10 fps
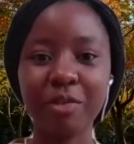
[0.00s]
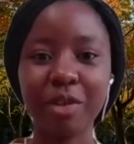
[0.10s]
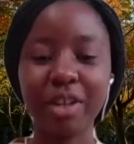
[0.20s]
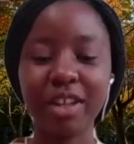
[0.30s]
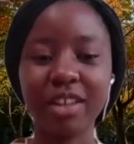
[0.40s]
fill
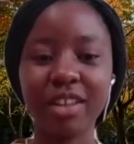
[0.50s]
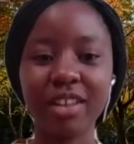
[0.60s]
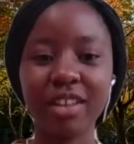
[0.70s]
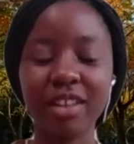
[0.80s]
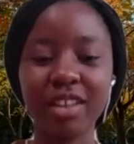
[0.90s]
in
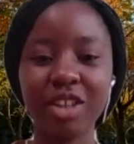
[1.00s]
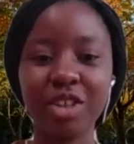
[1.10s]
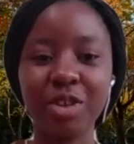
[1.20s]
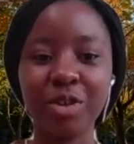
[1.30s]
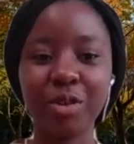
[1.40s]

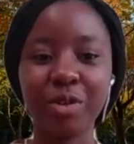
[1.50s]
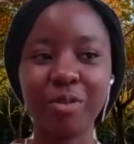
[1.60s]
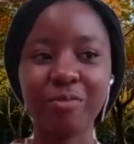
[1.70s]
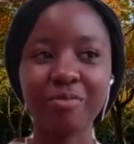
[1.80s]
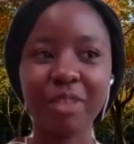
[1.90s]
your
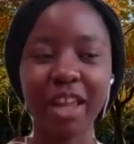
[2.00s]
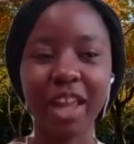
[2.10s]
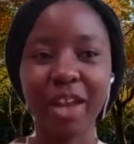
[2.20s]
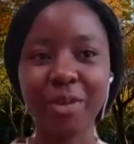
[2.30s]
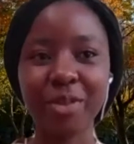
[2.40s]

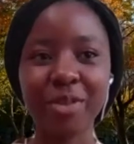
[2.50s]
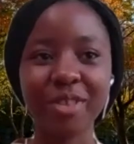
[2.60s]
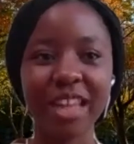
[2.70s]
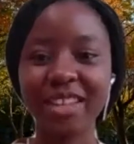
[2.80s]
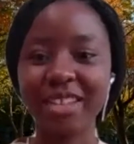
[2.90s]
health,
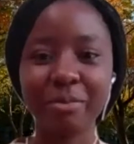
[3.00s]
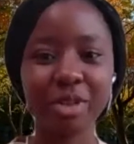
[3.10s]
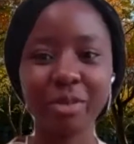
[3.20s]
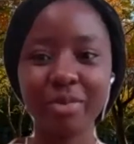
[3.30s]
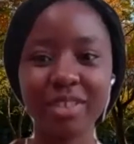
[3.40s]
any
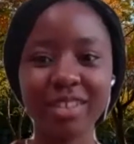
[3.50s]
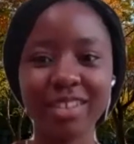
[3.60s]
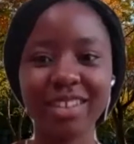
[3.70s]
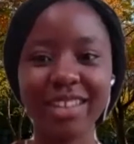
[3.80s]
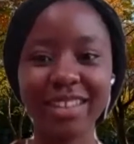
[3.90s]
symptoms
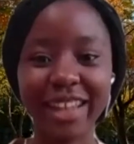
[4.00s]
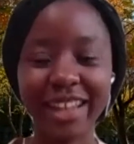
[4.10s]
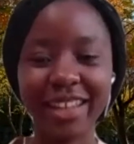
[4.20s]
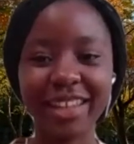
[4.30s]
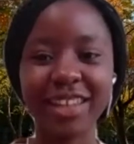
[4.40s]

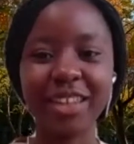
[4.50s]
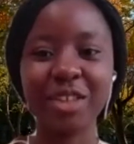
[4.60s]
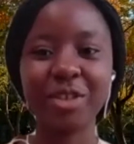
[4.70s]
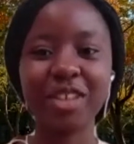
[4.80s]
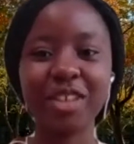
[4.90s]
daily,
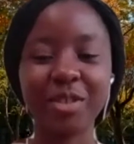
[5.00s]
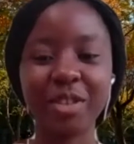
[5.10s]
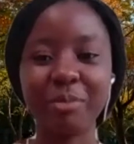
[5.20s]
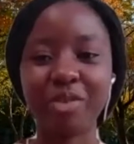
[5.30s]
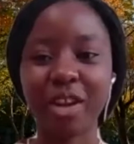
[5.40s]
just to
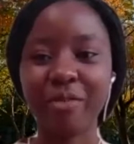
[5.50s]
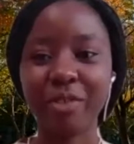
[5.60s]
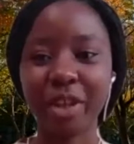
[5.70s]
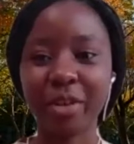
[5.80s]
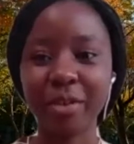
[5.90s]
keep track of your
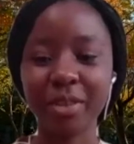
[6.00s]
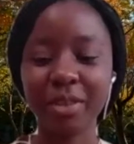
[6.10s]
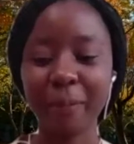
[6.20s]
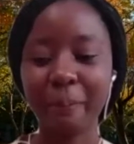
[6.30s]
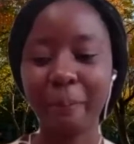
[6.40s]
health.
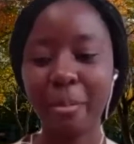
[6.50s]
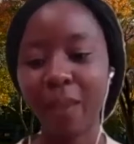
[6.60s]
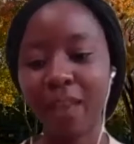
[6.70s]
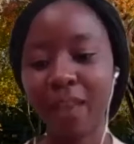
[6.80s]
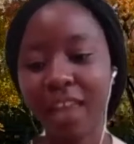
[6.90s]

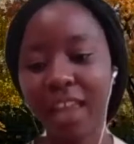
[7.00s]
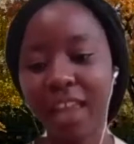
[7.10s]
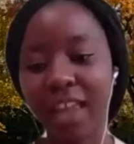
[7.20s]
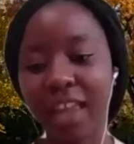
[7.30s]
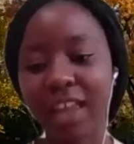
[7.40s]

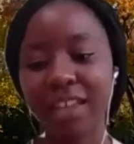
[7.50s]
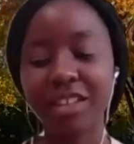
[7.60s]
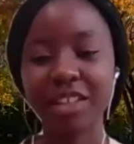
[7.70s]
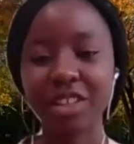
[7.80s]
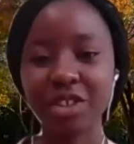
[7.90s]
And
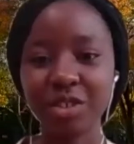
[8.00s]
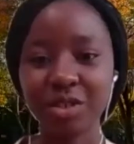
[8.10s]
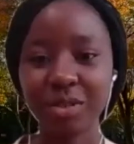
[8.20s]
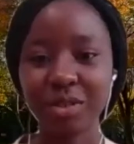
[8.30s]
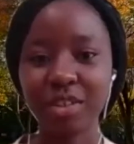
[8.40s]
international
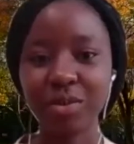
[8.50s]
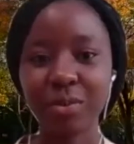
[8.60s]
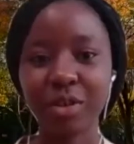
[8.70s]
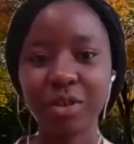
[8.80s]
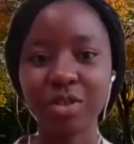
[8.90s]
students were
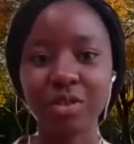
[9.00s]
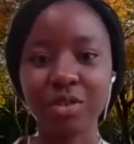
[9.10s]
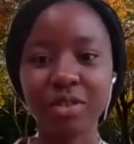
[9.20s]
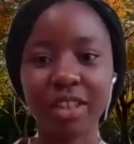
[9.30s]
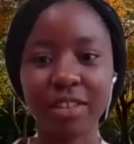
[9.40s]

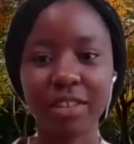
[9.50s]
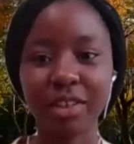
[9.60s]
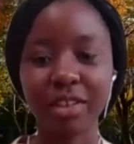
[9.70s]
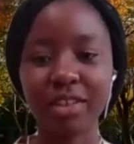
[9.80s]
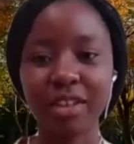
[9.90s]
also
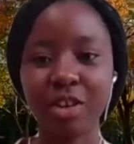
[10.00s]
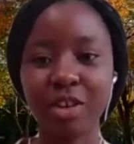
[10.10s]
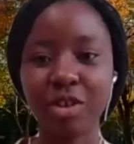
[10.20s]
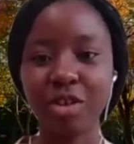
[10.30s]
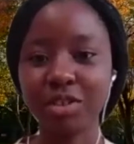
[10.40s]
given the
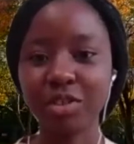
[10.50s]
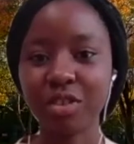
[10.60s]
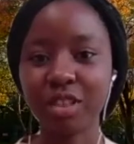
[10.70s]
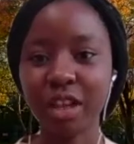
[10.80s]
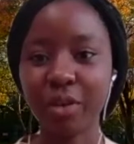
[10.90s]
option to
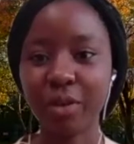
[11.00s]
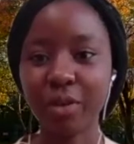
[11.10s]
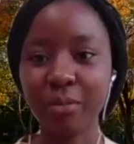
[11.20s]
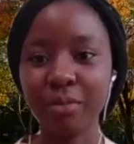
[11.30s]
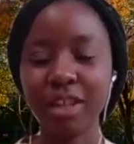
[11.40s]
stay
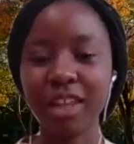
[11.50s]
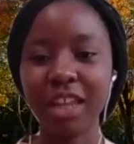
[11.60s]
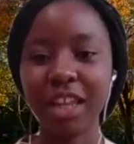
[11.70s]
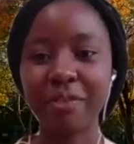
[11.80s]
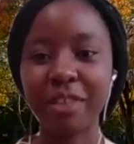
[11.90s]
home
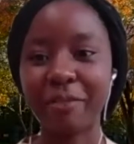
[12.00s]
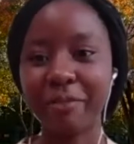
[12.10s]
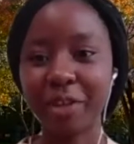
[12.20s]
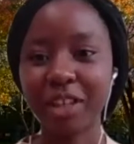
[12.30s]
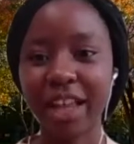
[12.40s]
if they
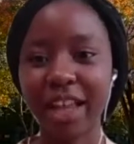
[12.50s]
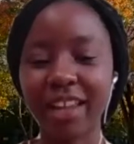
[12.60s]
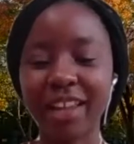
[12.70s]
felt like